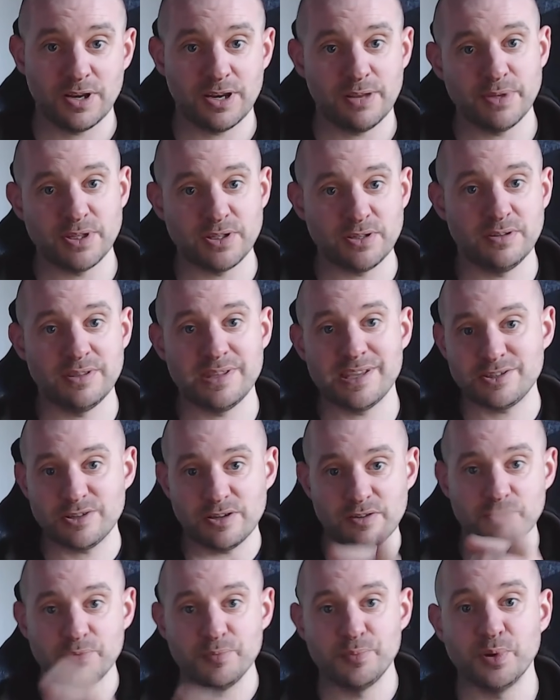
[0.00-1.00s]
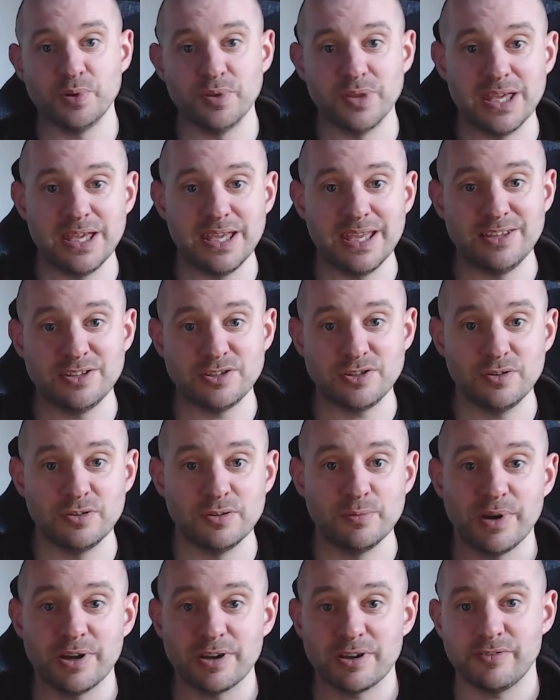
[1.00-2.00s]
me turn that off and put the internal
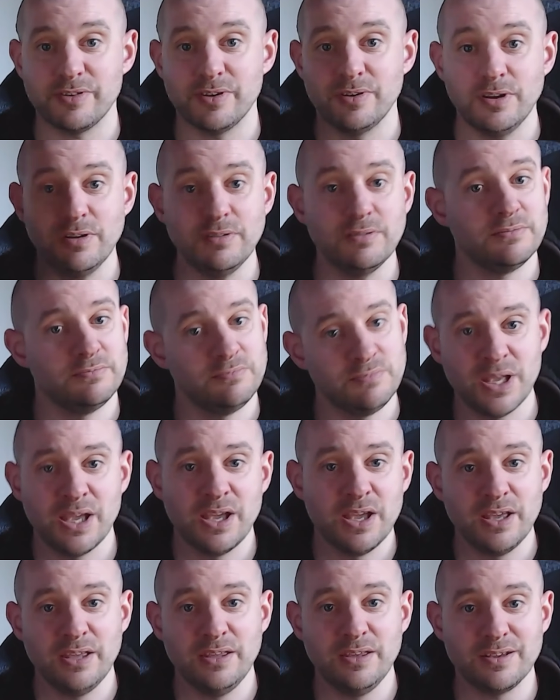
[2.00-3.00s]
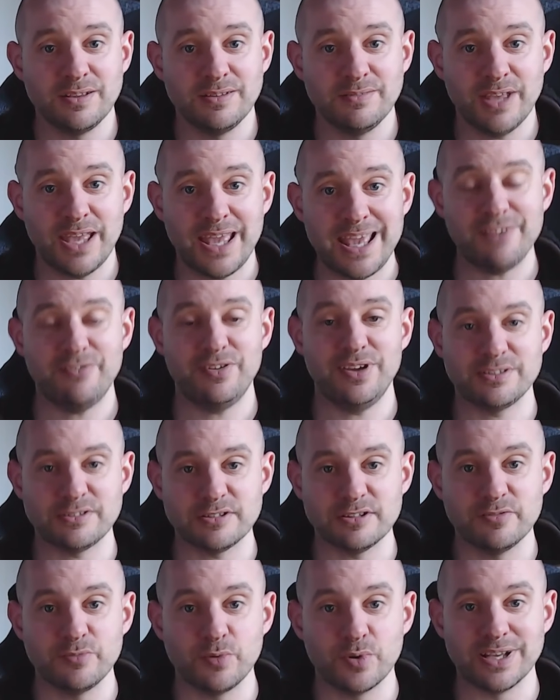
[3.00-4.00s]
microphone on, and you can hear for
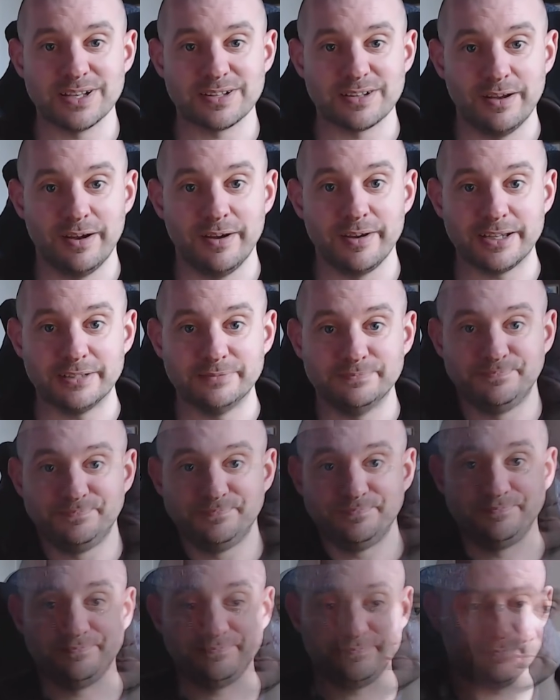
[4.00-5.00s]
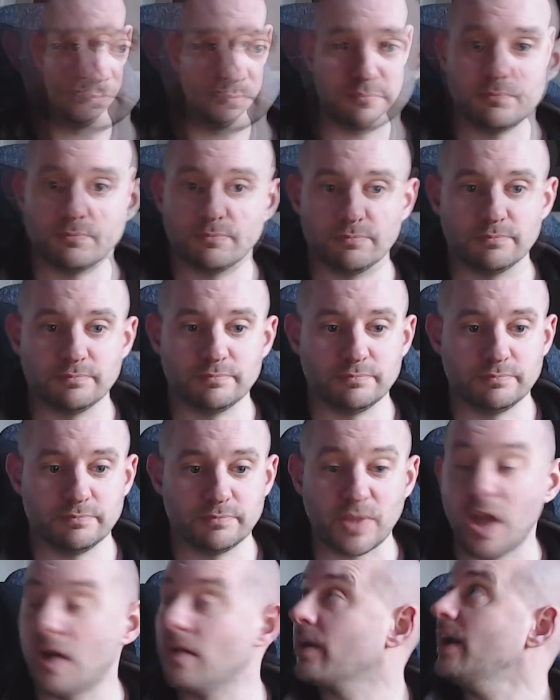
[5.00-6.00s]
yourself what it's like.
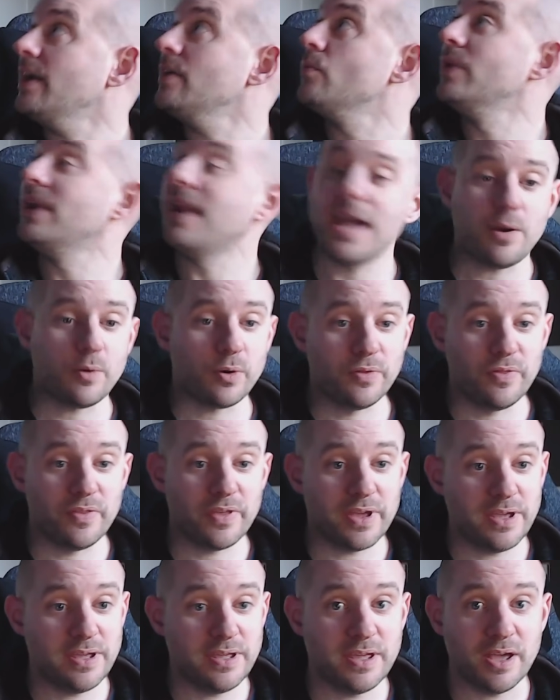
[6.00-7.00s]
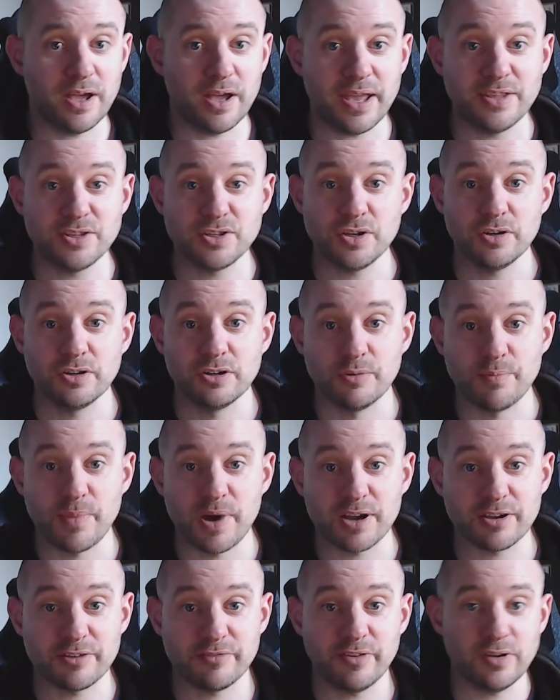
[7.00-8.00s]
Okay, we're now on the internal
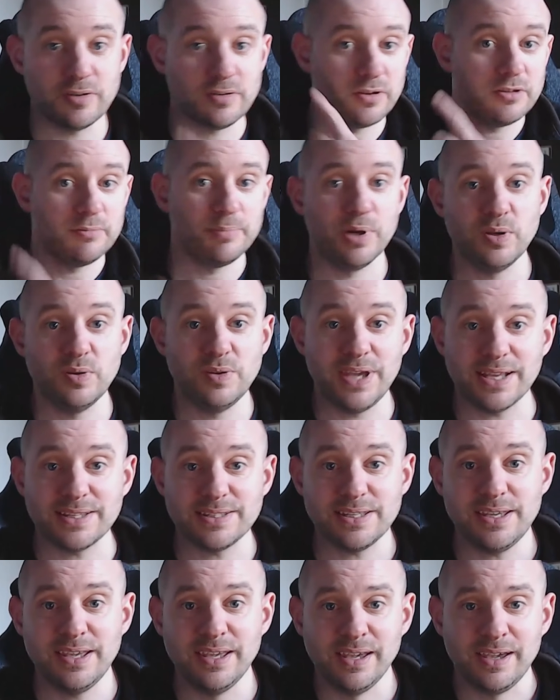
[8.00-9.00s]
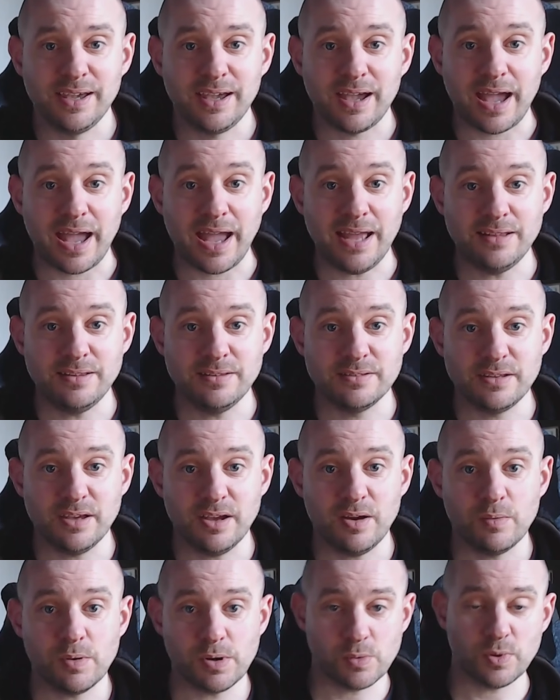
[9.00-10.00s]
microphone, not the Blue Yeti, and
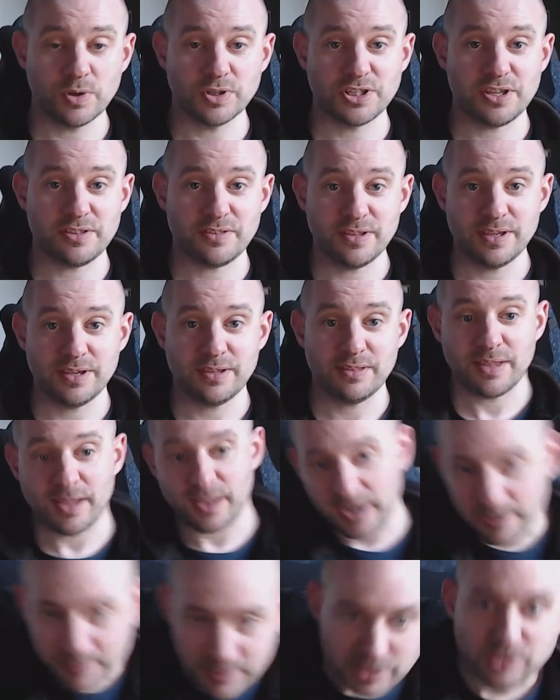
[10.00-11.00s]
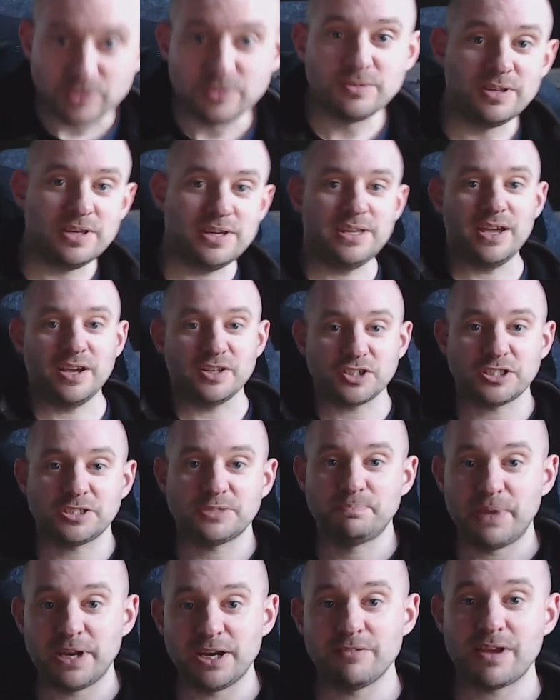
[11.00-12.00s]
well, what do you think of that? Let me do the
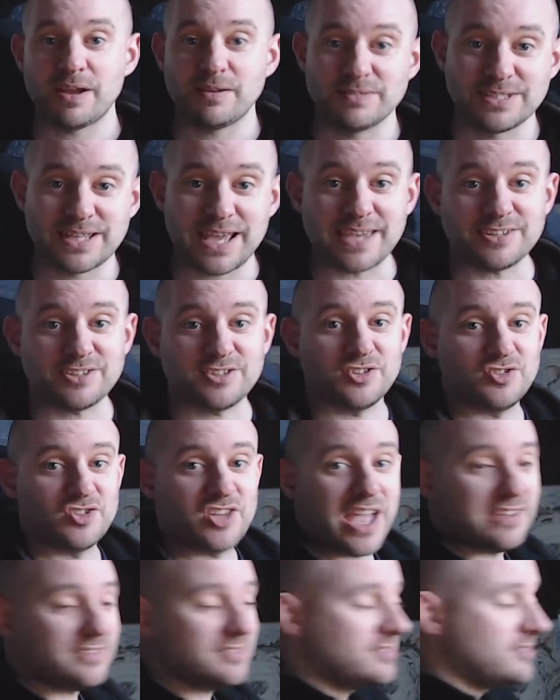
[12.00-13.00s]
spin around test. Is